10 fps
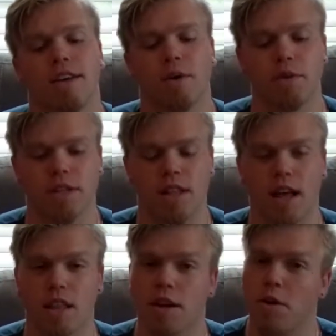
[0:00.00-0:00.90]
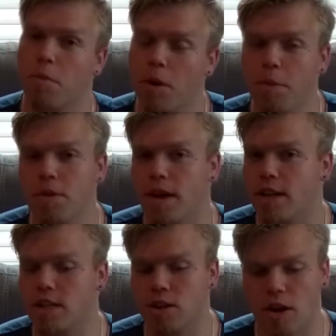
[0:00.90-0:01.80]
It was a lot lighter purple,
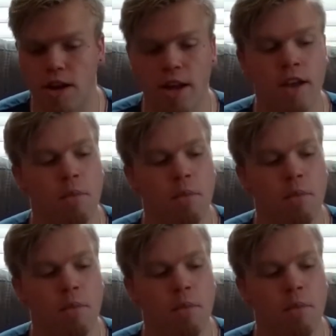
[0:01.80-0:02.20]
not as dark.